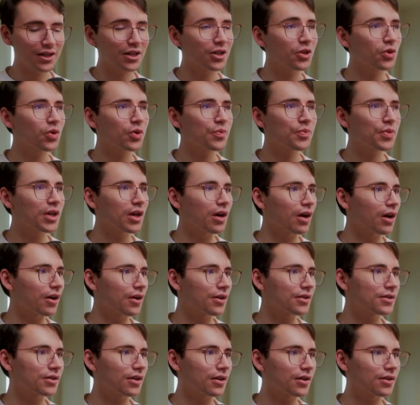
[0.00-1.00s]
Then it would be
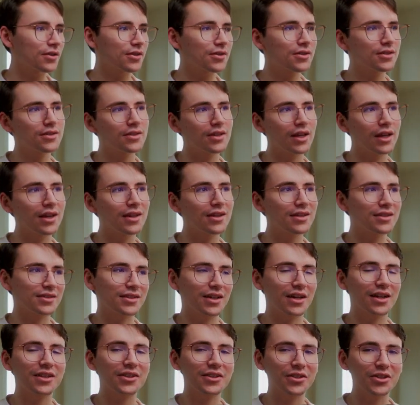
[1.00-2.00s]
hard to understand
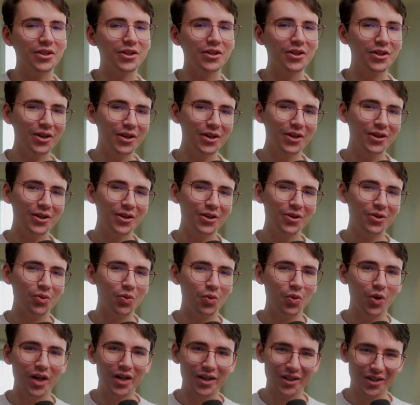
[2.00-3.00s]
exactly
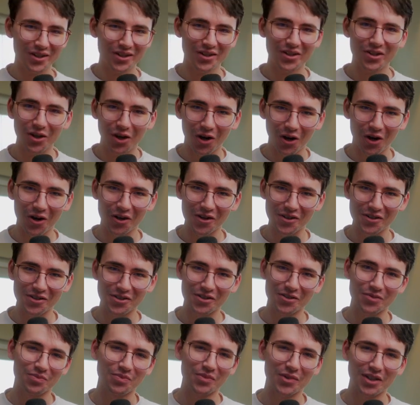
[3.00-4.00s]
what
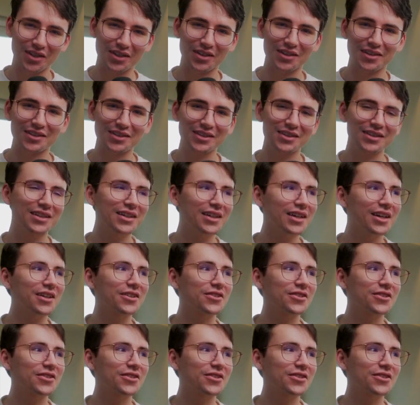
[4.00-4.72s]
cards means.